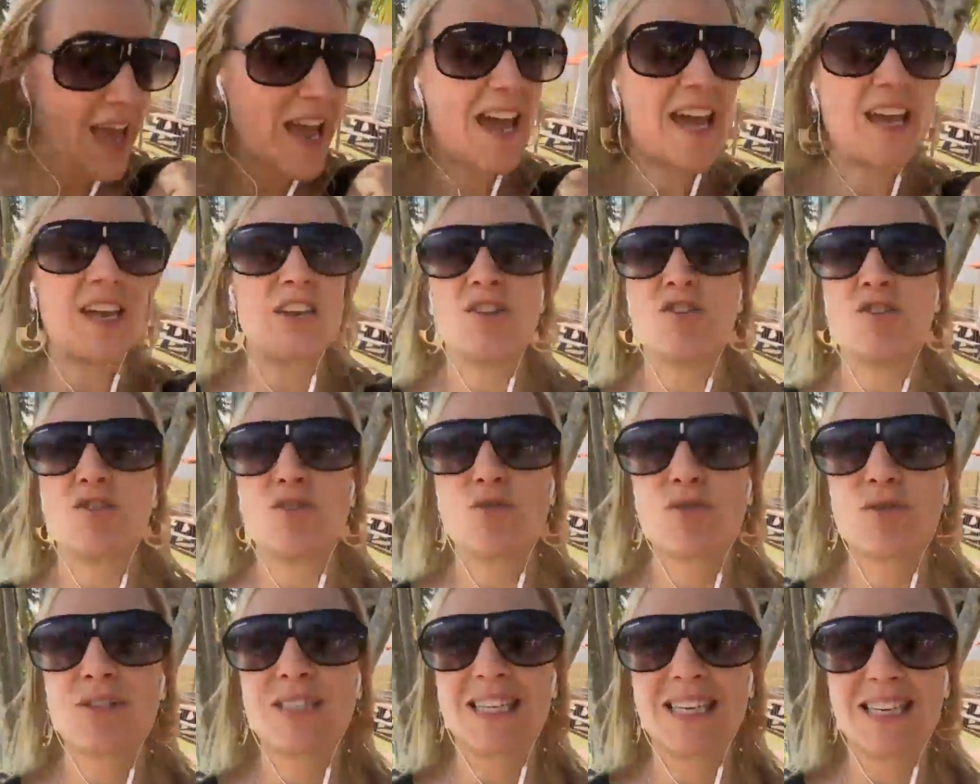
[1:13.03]
and
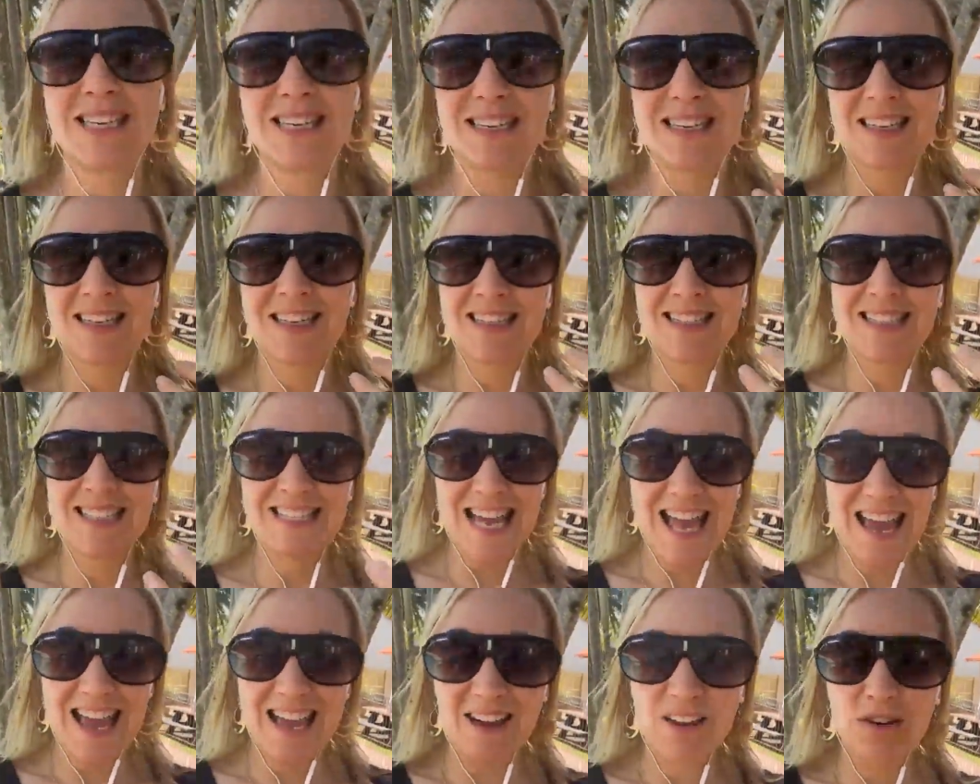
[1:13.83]
using
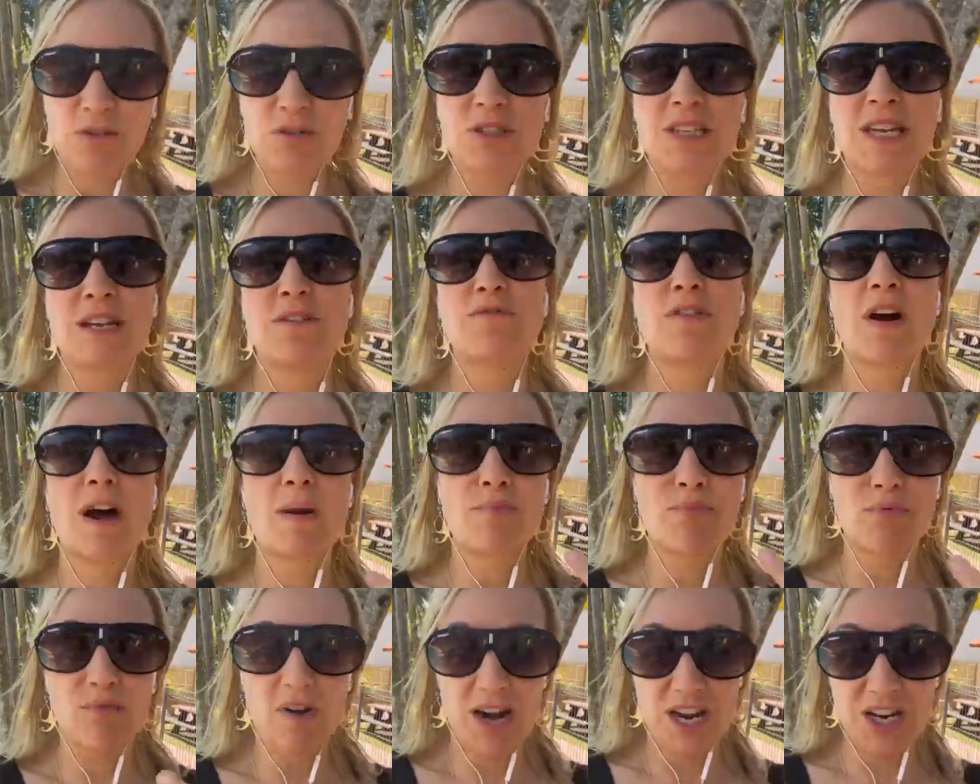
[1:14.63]
sound and
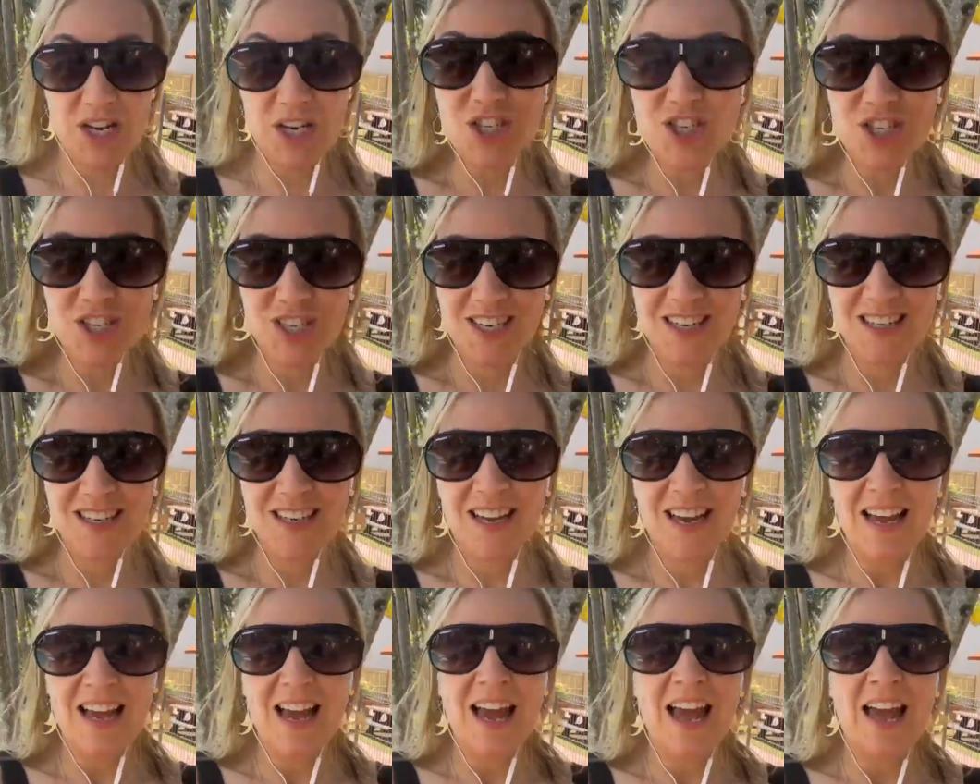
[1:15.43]
vibration,
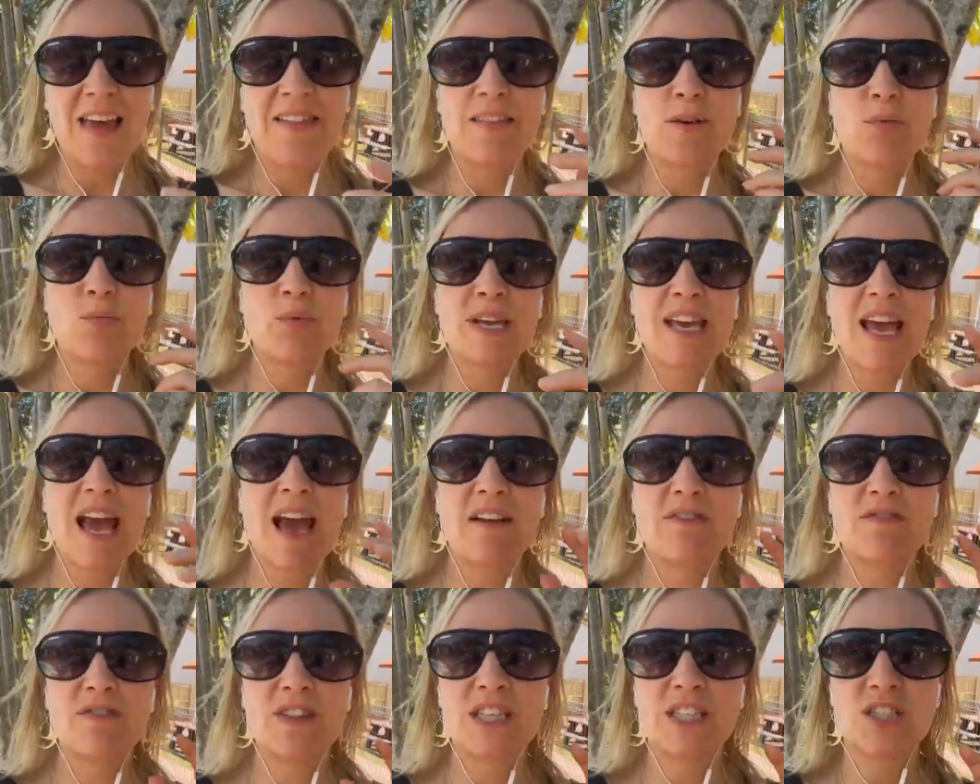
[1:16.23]
and that we
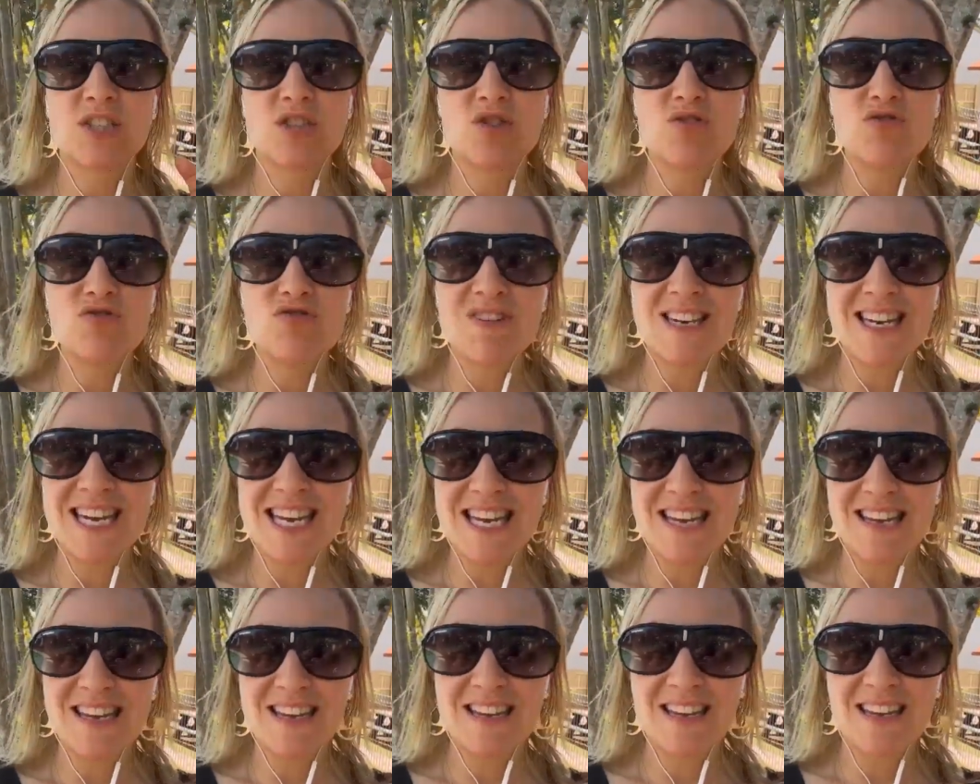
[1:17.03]
have this
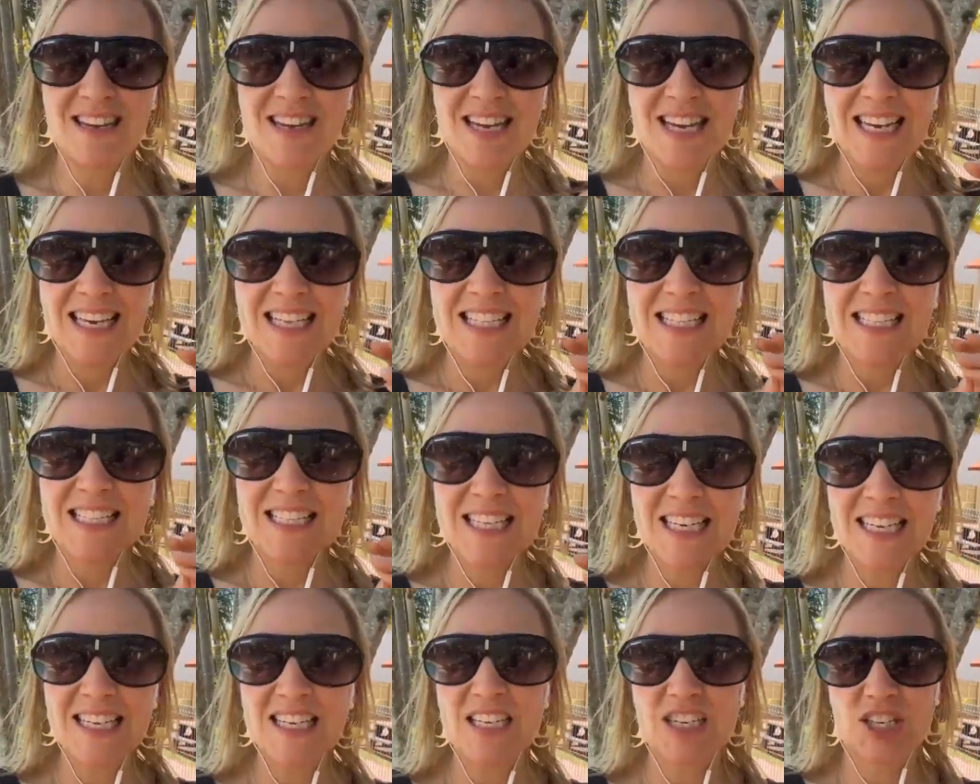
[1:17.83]
unique
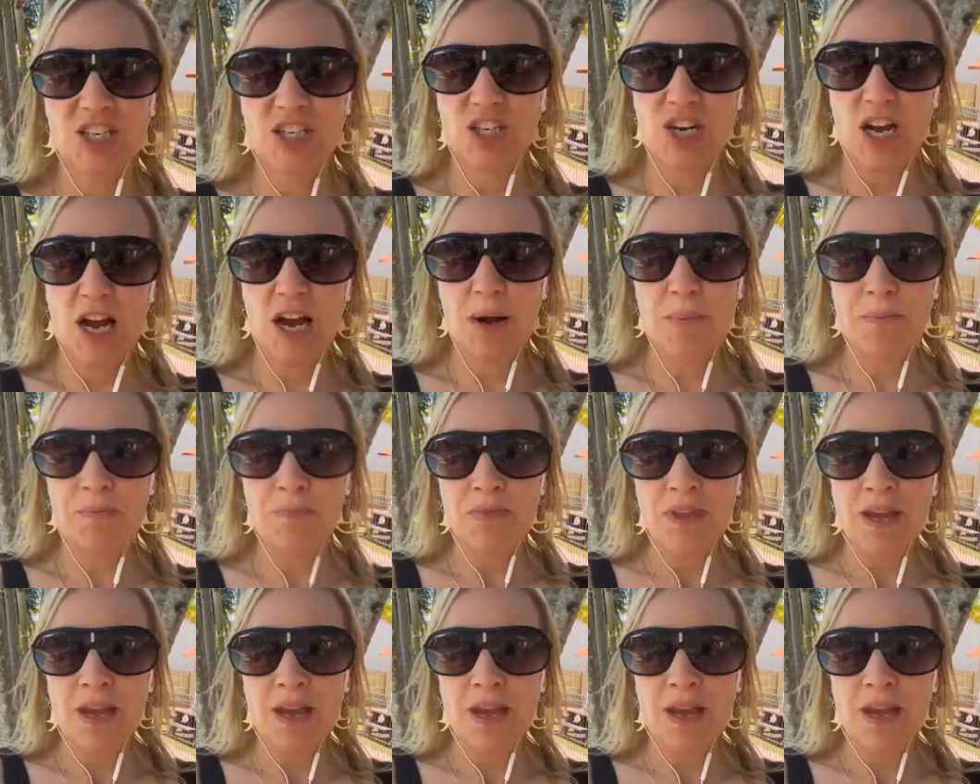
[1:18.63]
signature